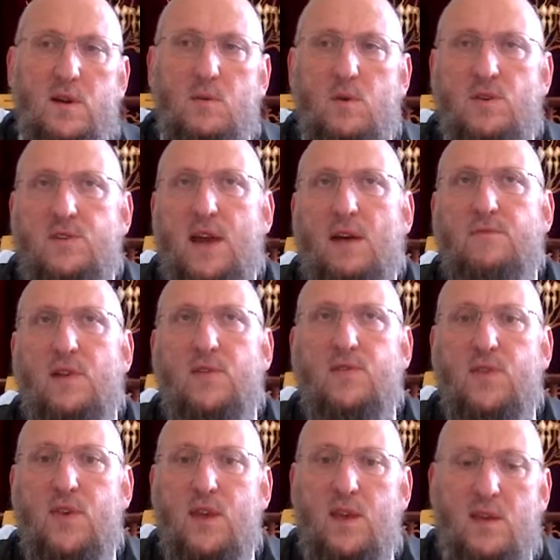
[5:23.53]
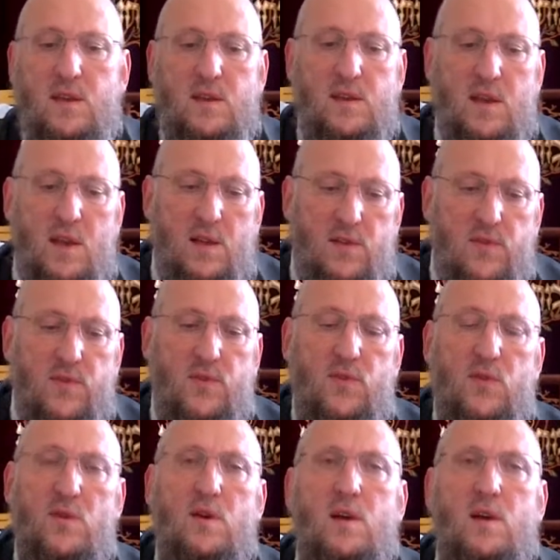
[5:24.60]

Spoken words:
which obviously is